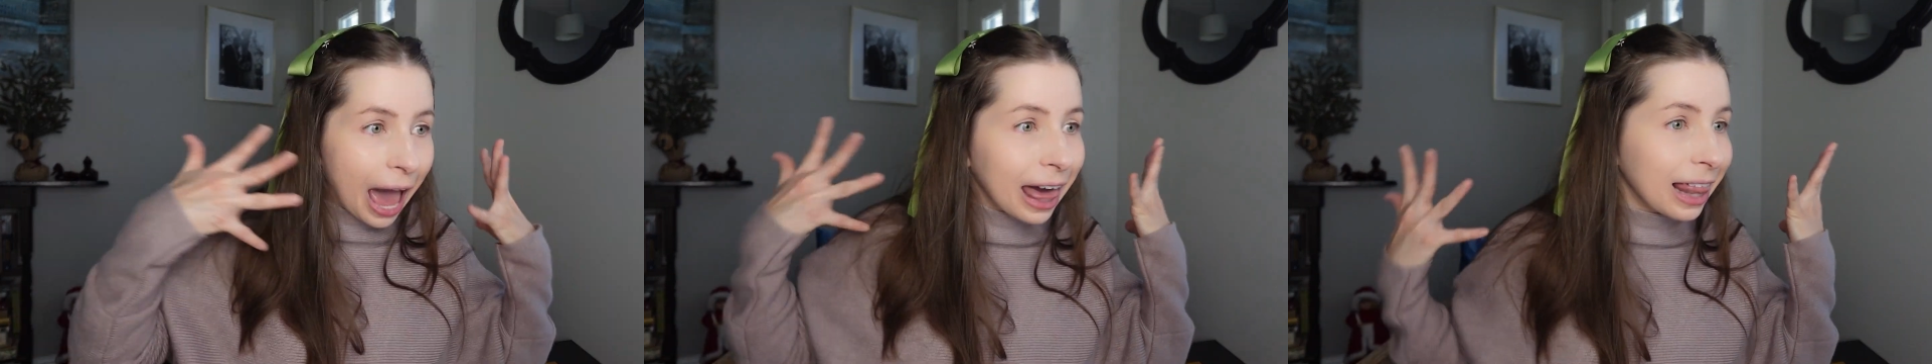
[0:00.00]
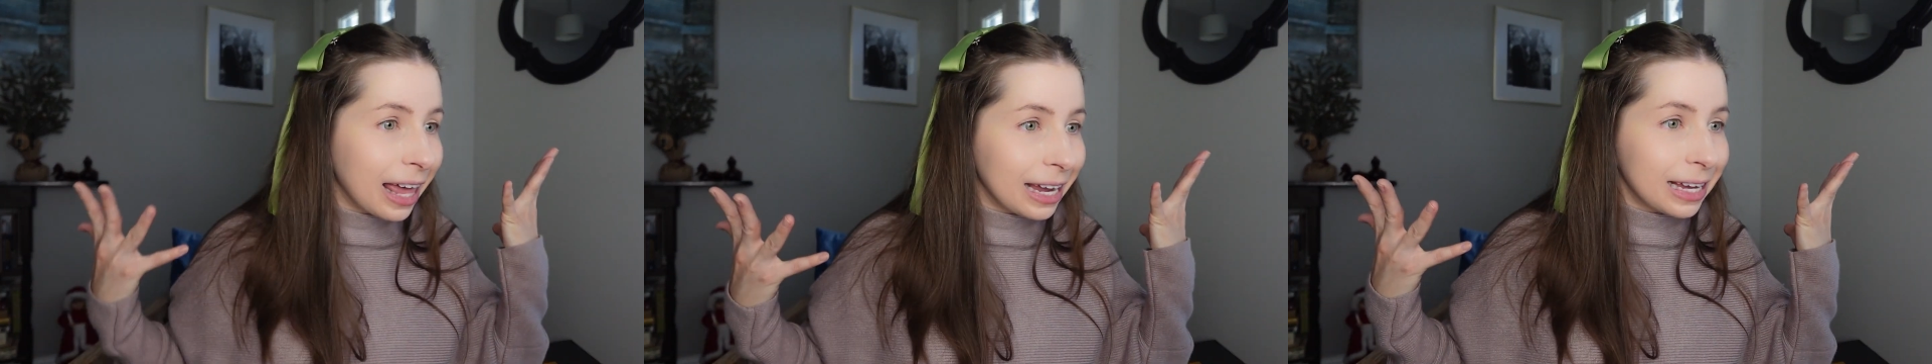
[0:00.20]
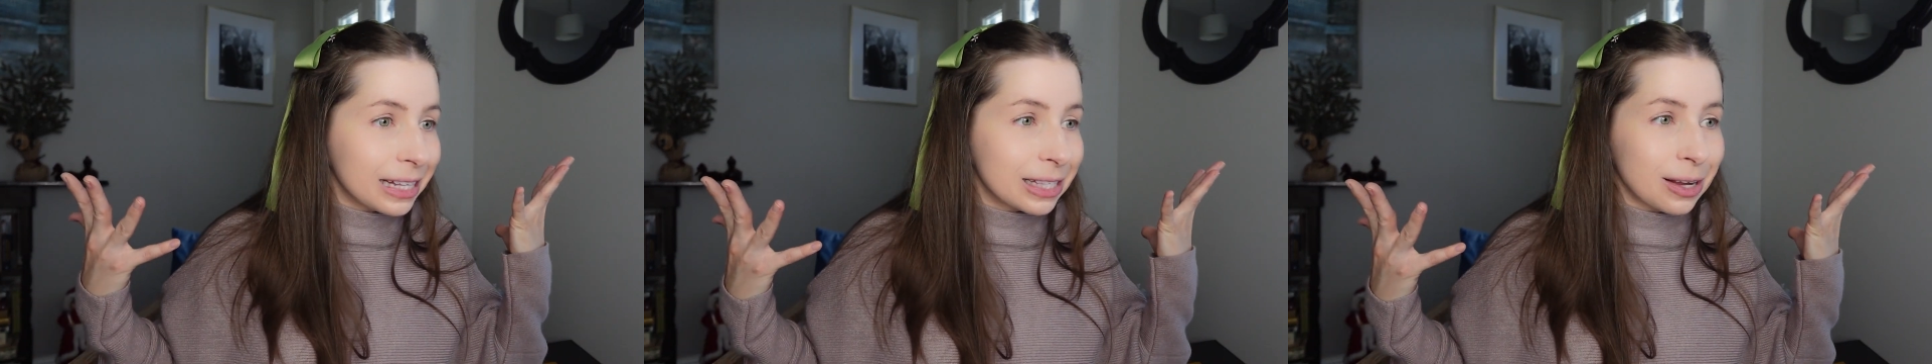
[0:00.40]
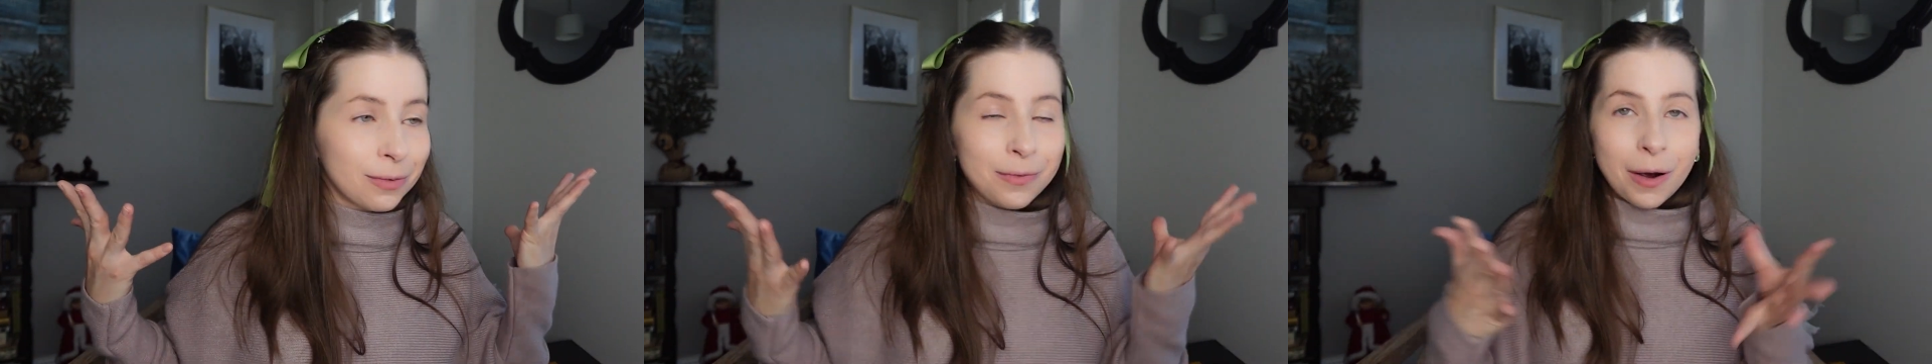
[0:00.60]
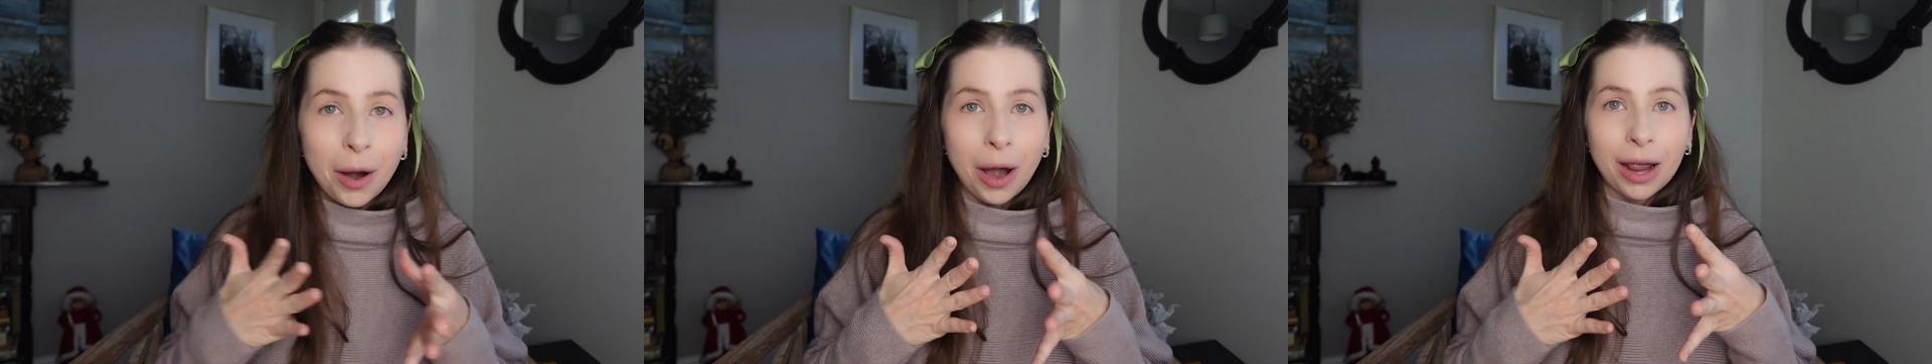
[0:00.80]
I like it so
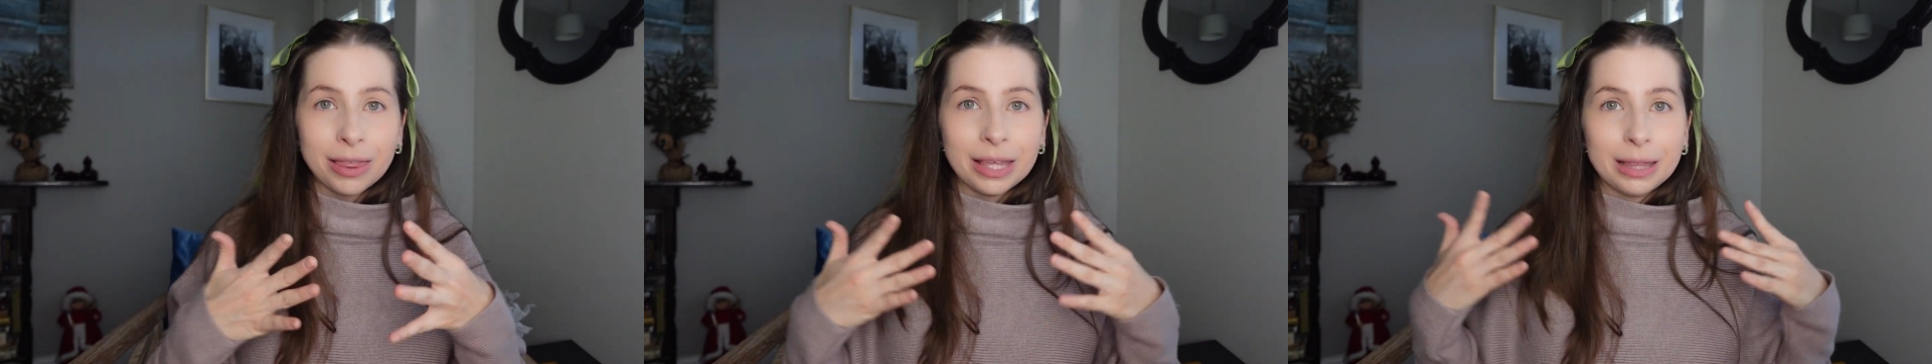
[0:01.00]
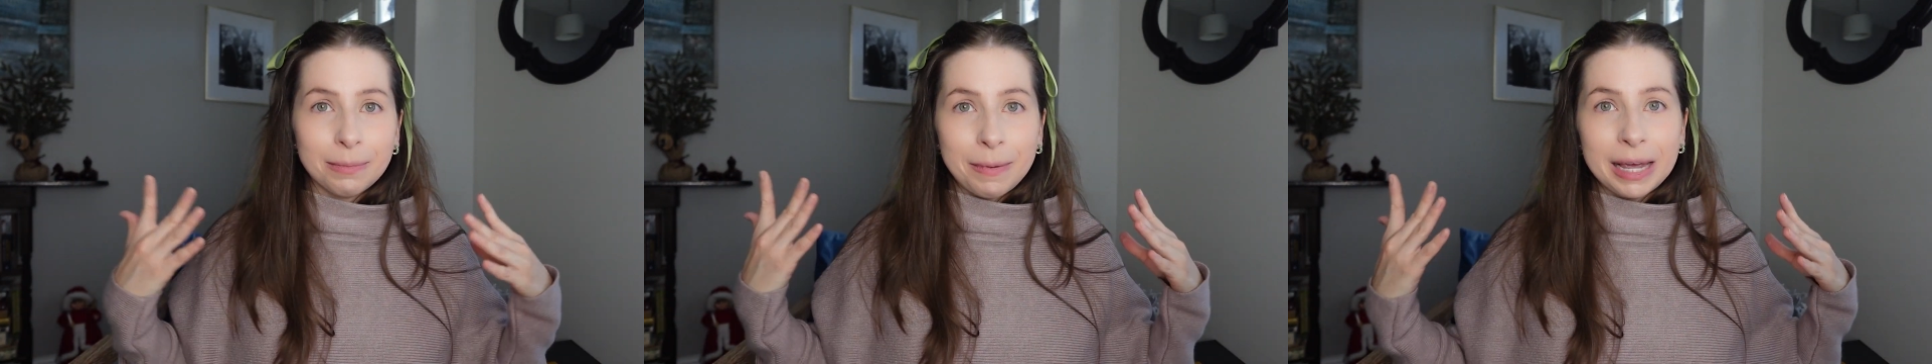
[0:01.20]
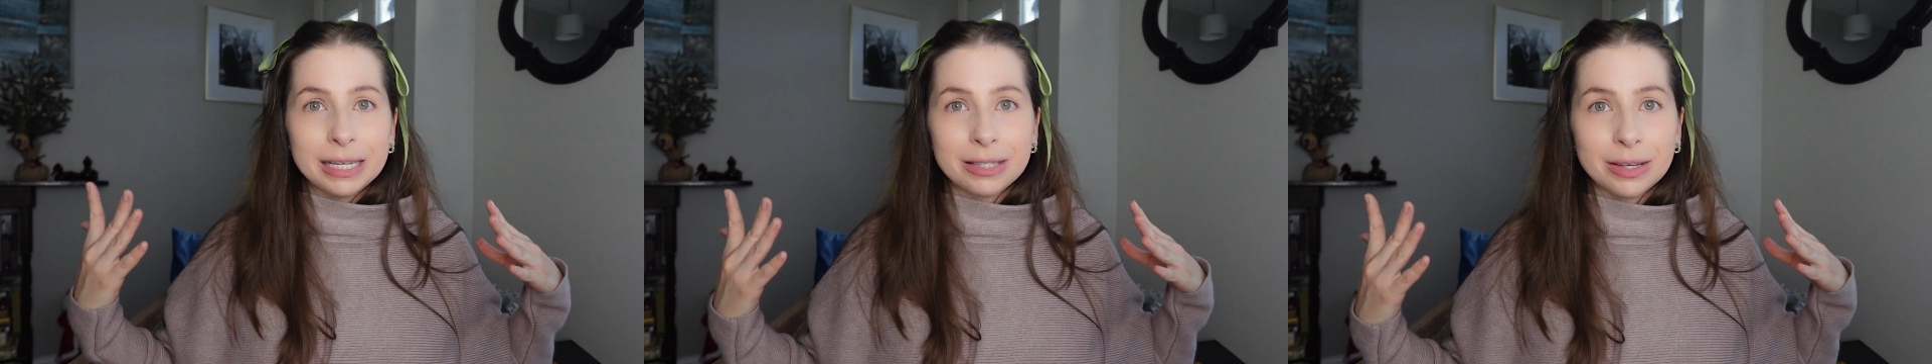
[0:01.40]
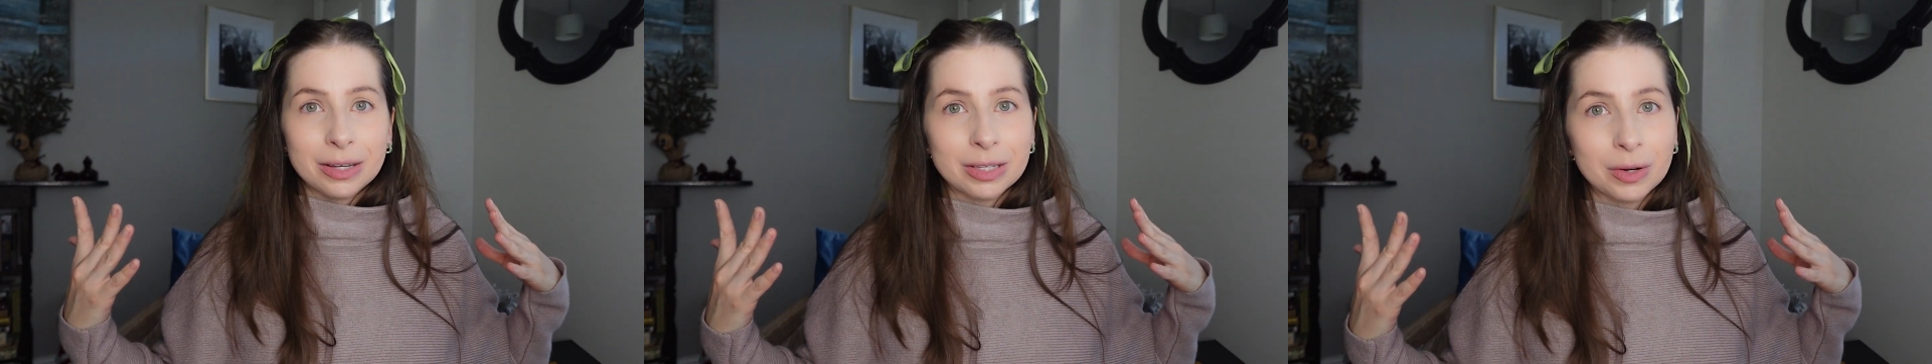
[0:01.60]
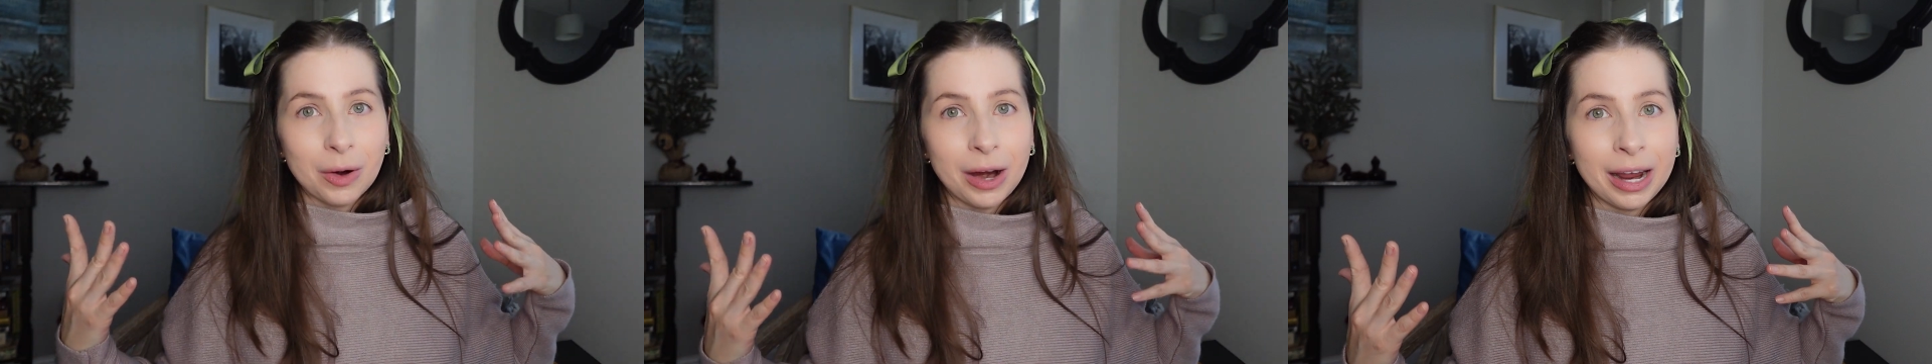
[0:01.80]
far. I think the base
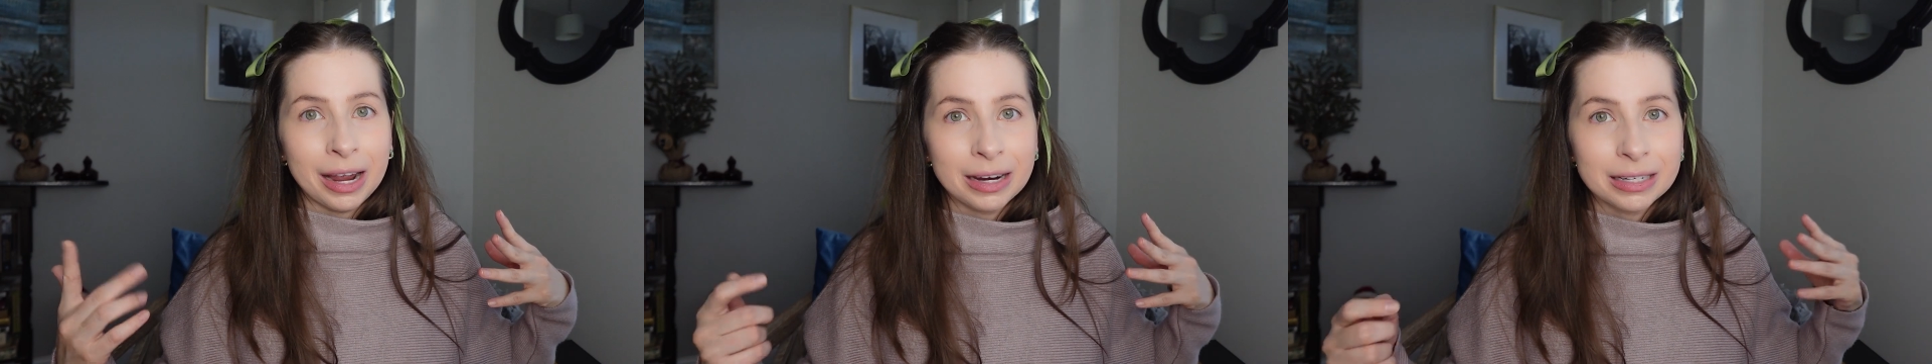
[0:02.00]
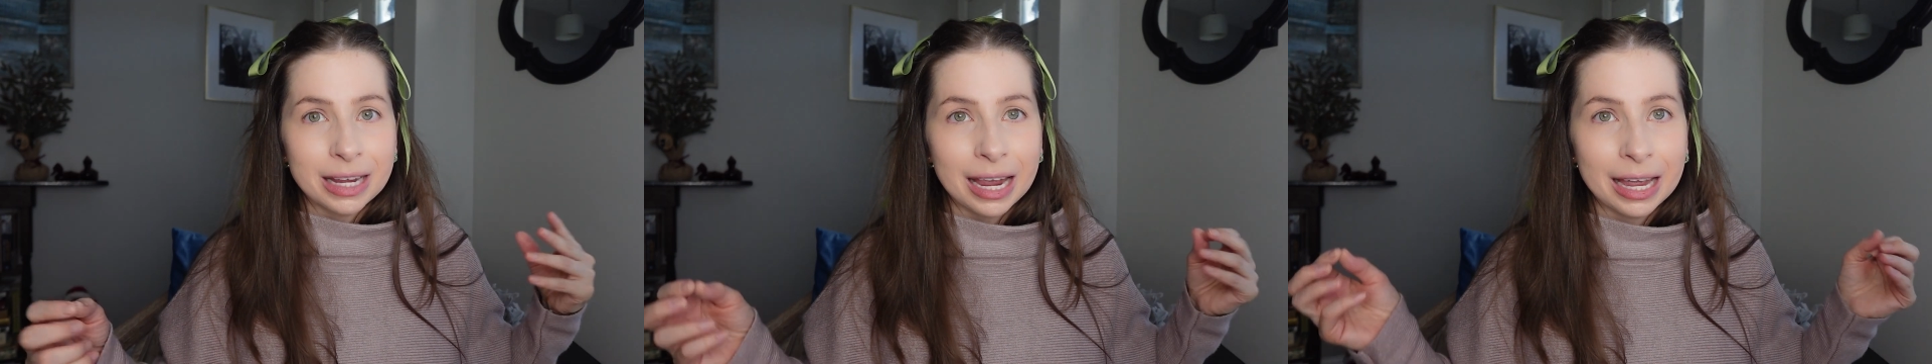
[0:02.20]
looks great,